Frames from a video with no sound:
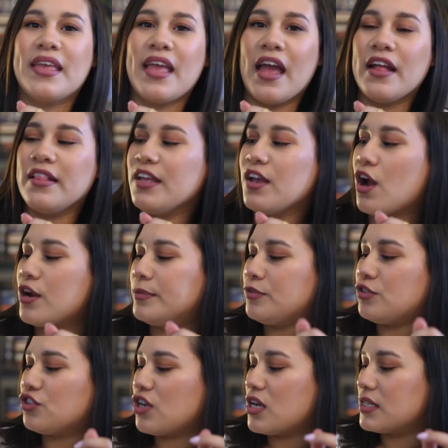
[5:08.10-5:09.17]
Kelly
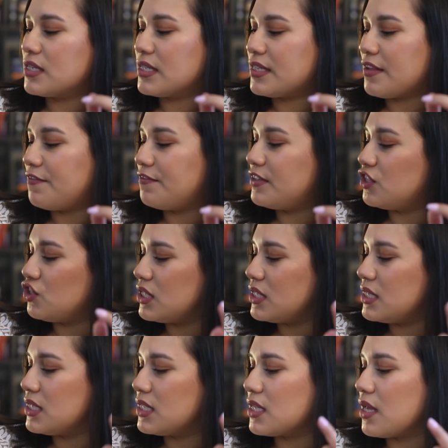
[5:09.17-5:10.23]
Armstrong's
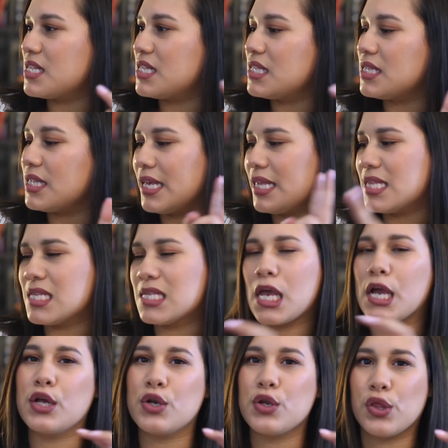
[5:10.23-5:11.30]
Visions. This is like the
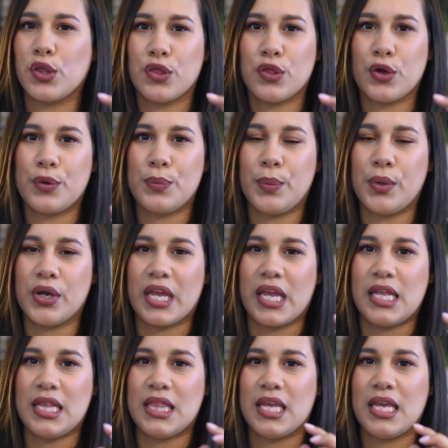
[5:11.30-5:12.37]
second or the third book
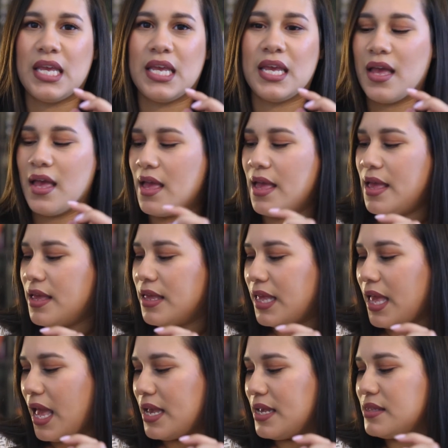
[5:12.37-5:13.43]
in the
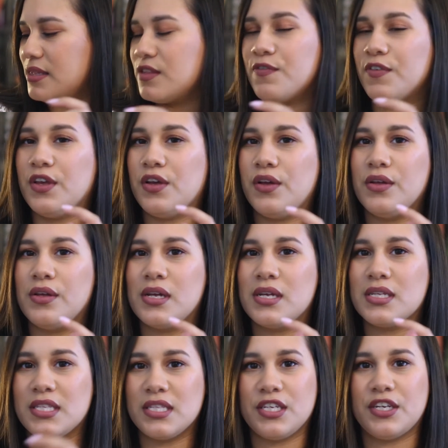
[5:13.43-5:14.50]
Canesville
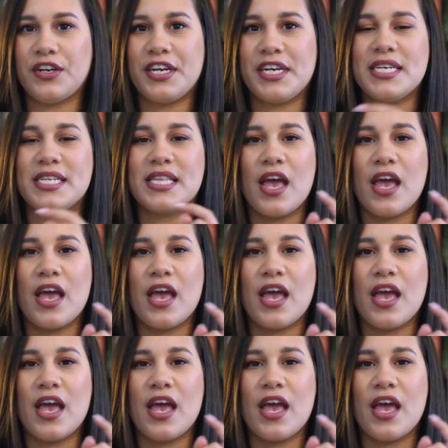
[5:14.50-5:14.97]
series.